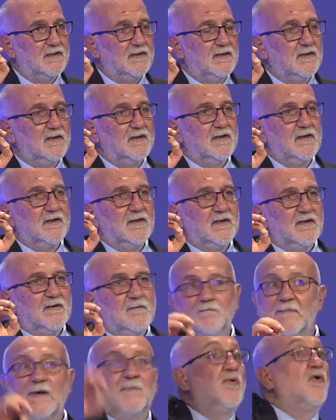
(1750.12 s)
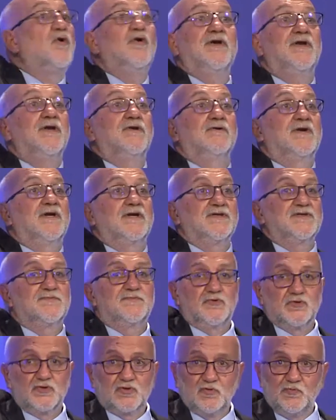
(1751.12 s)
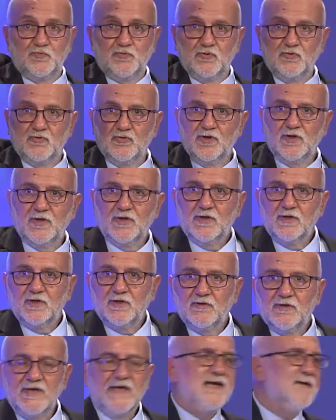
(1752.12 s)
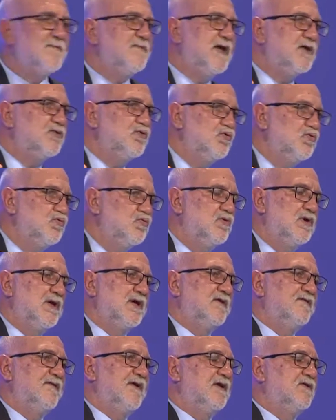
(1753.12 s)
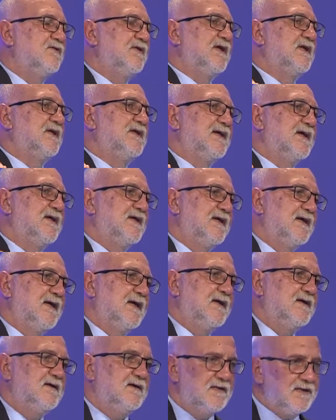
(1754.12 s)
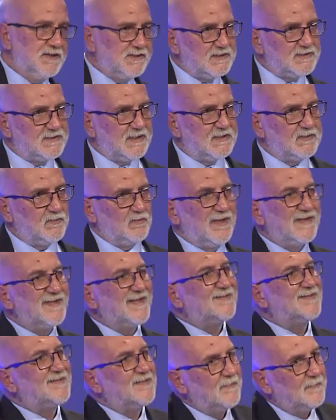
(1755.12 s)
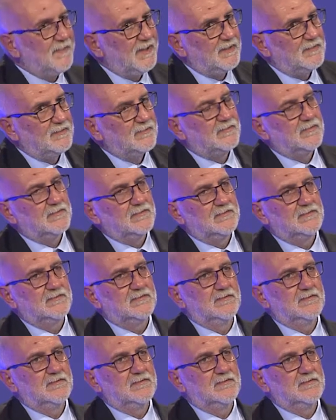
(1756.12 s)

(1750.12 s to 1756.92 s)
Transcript: when the diet is reduced, that is an environmental change, you can see that there is no change in the